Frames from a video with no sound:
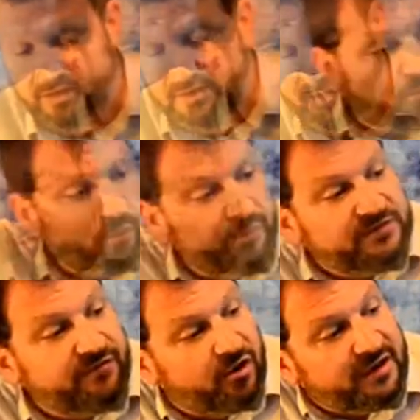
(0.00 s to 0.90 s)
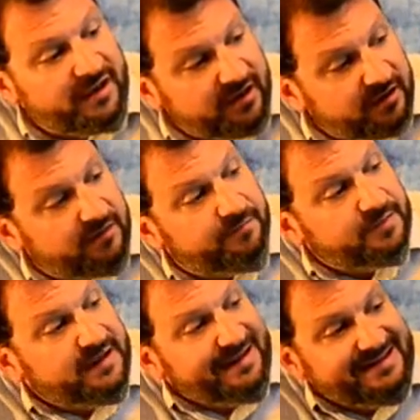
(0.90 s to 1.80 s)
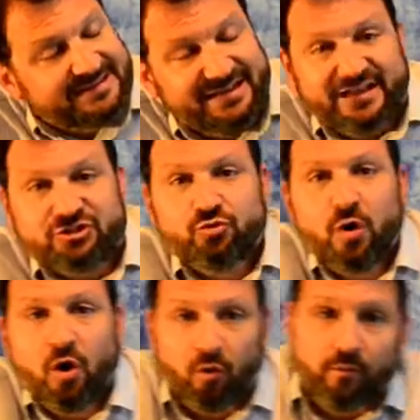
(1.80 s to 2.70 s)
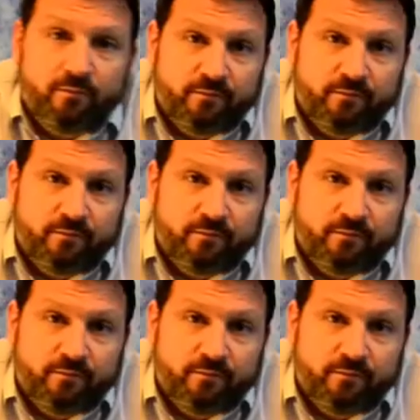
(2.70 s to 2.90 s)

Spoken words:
The purpose of our kit is to get you home.